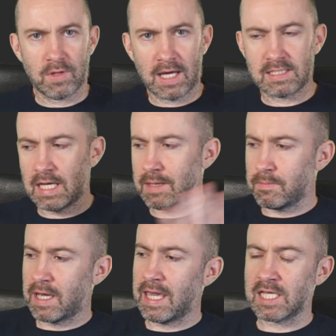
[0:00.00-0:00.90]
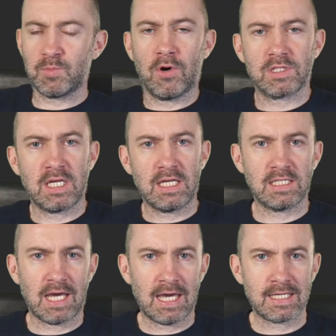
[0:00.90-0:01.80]
So that's it. My Xbox
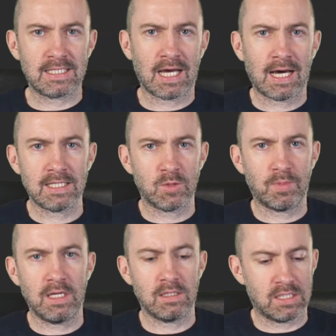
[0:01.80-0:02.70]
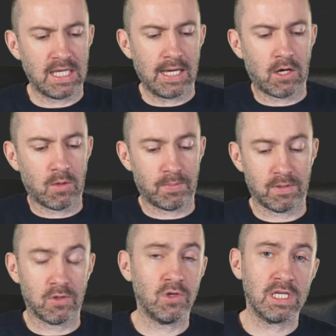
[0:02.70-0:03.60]
Series X has been set
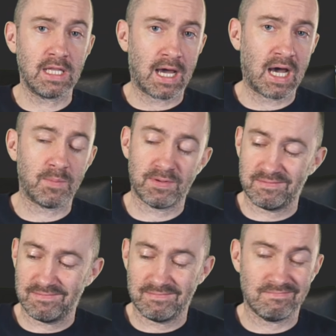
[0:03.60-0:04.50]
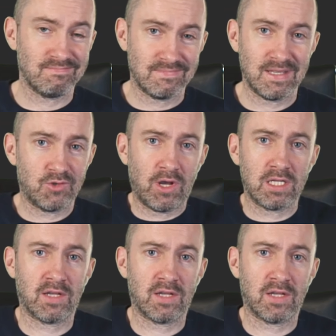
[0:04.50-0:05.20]
up. Using the app, it's